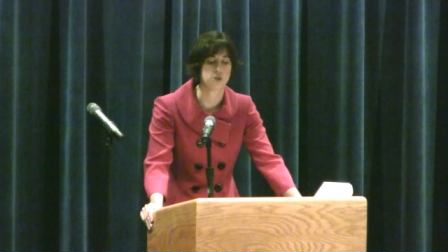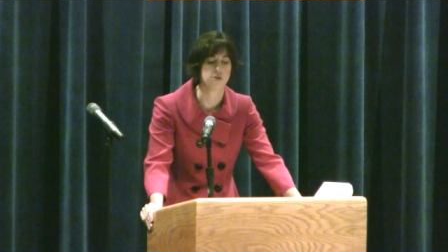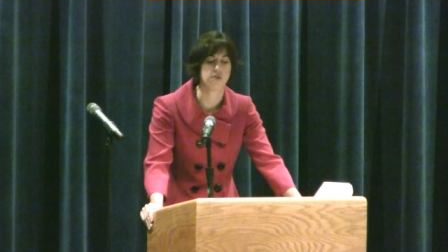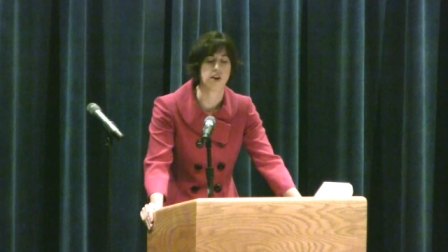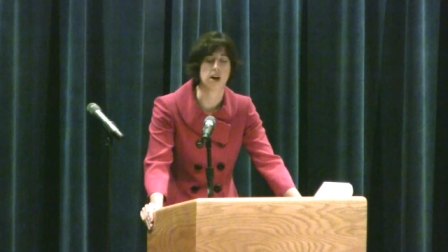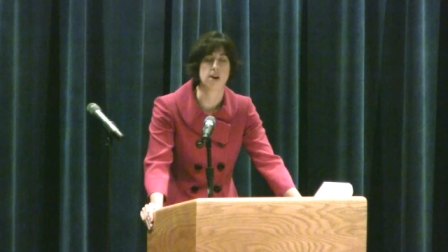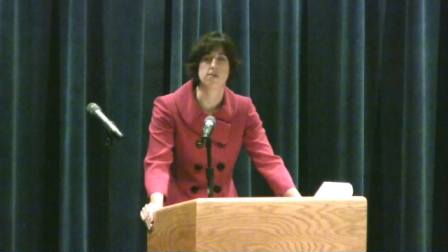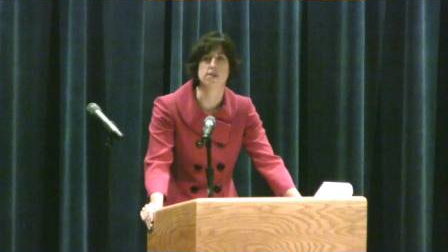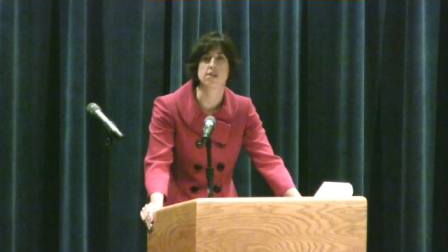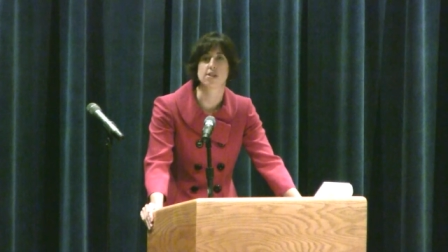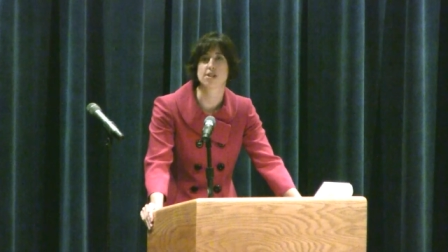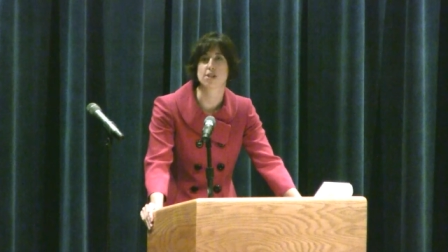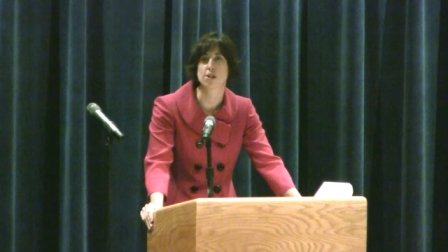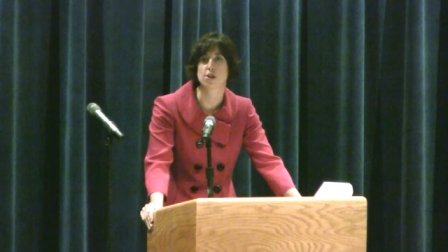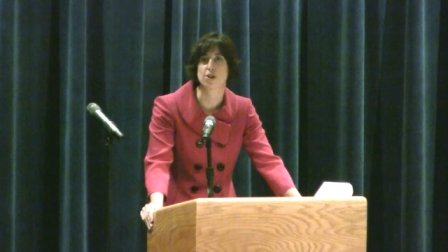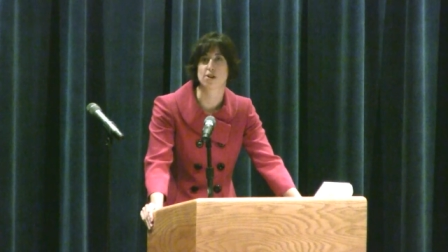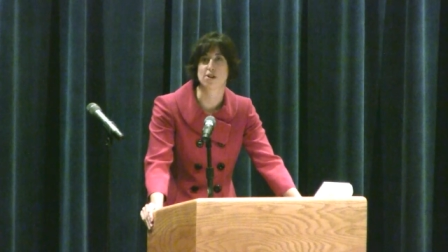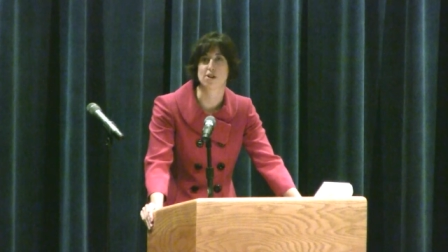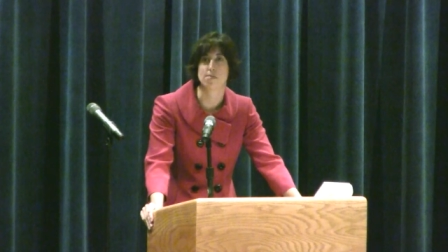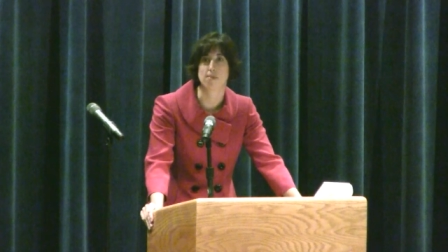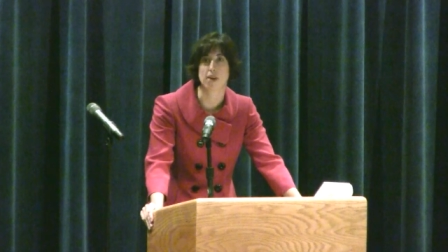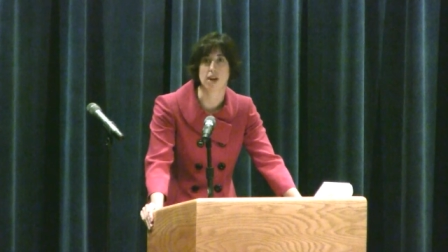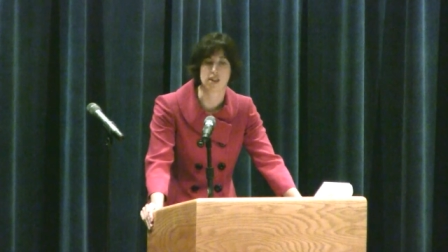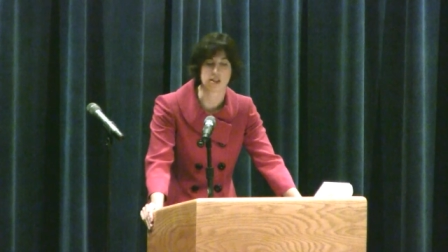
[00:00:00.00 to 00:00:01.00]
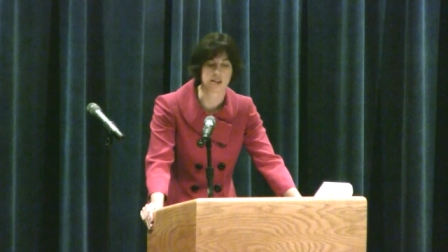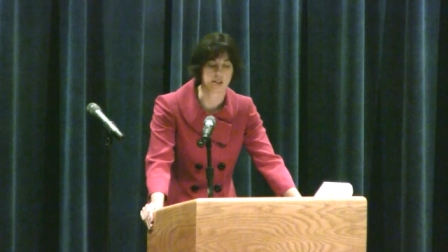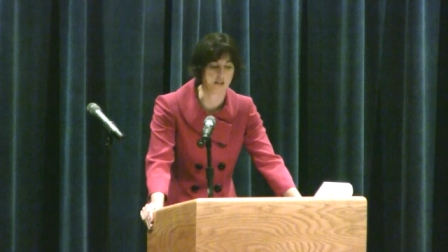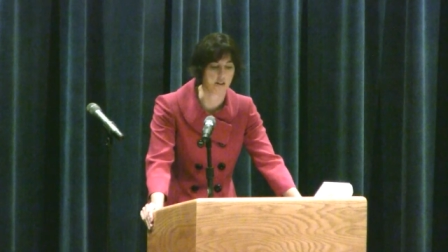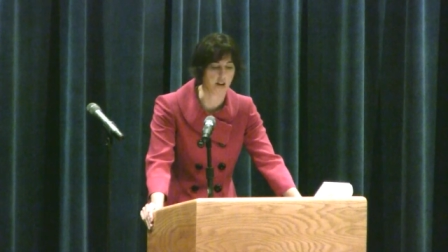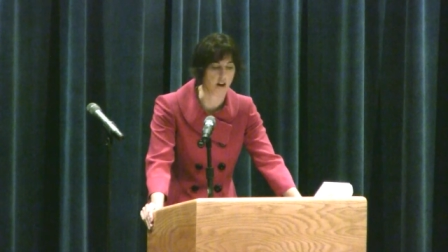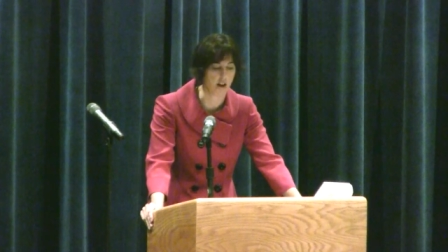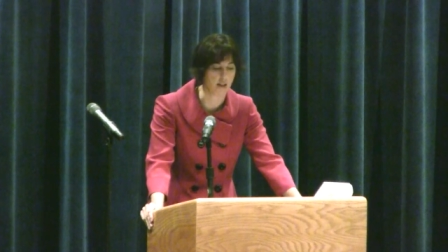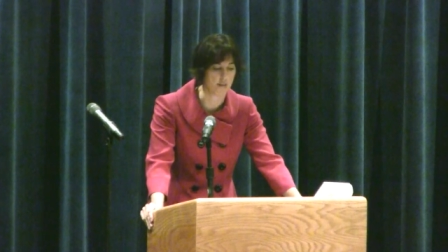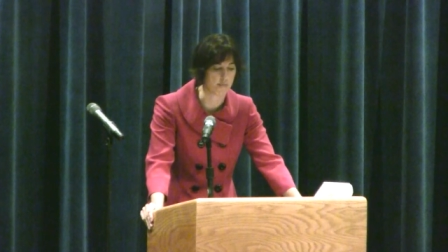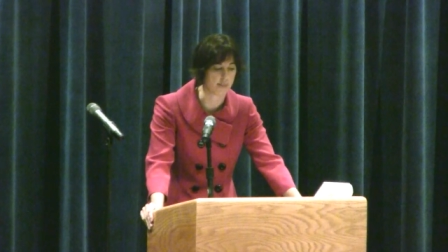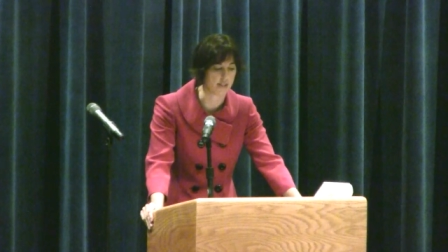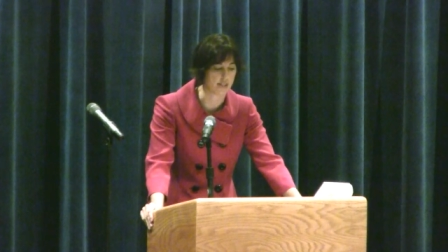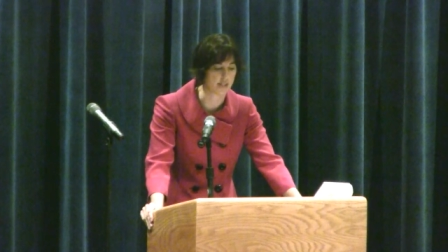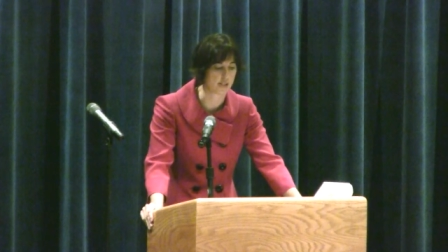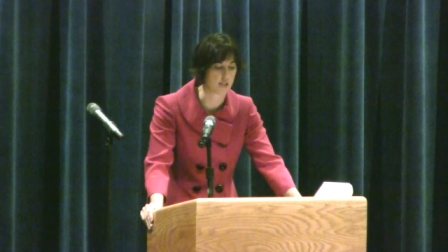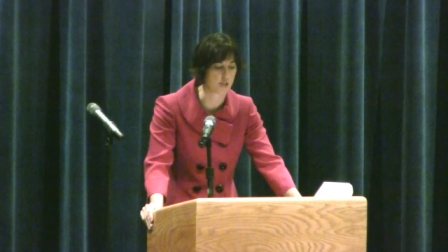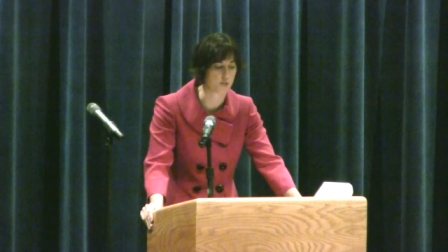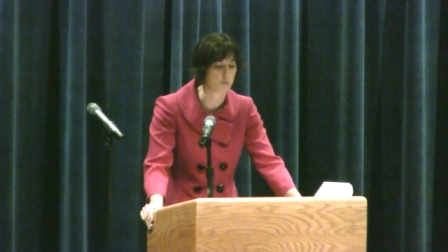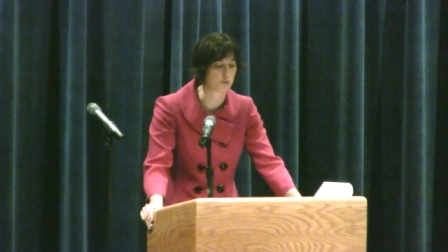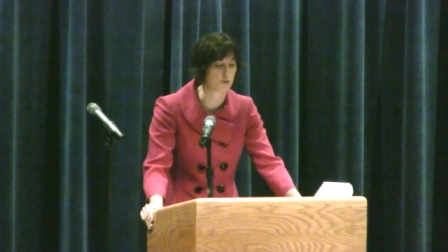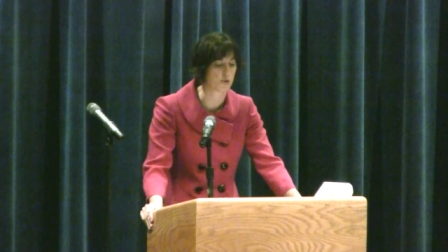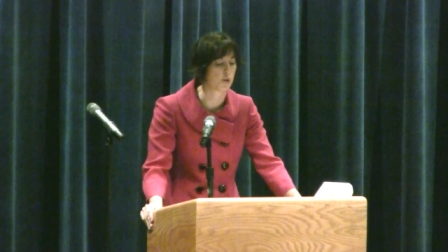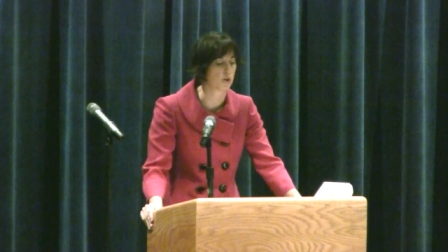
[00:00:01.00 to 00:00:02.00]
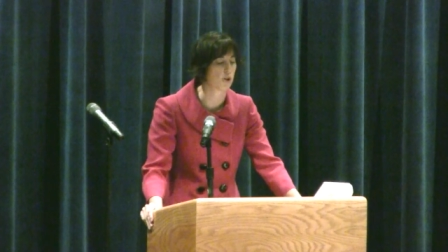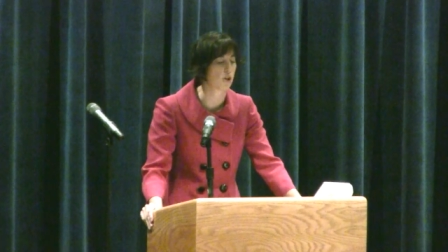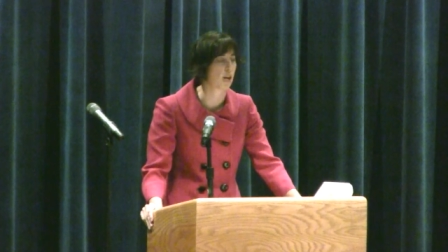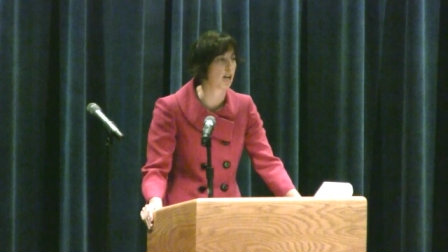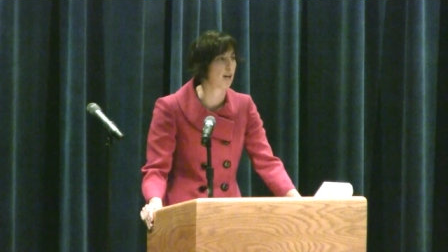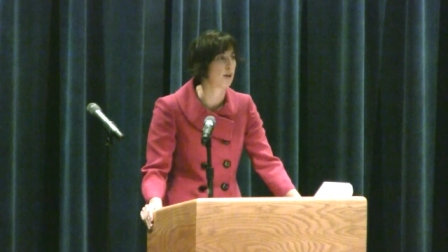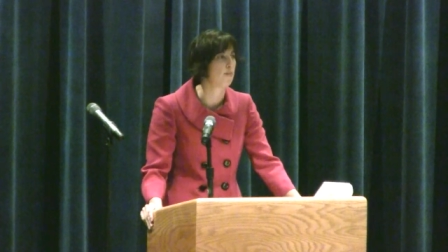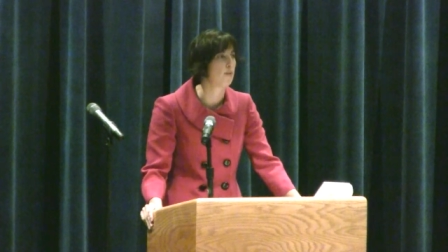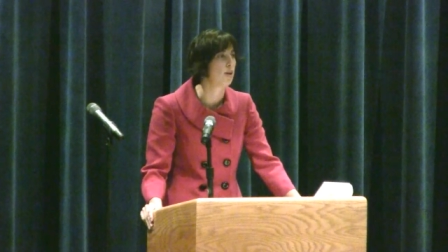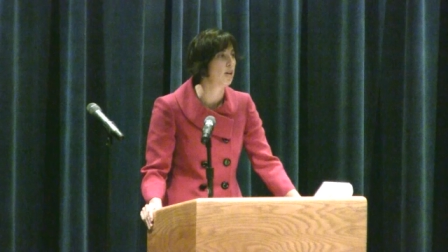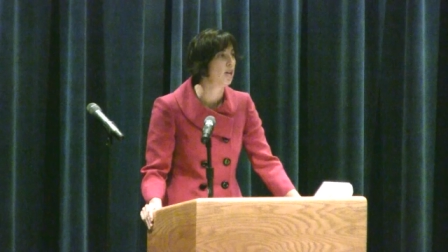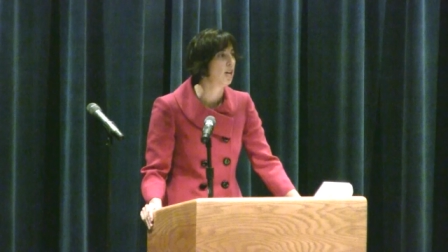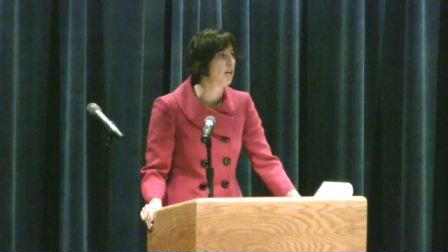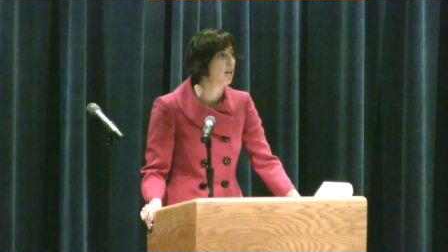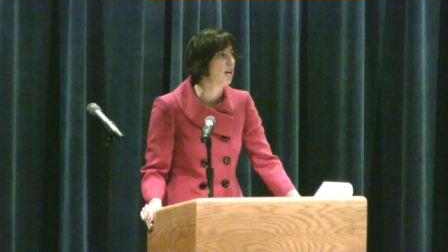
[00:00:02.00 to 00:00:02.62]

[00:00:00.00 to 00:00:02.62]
you've obviously heard about the law and business program,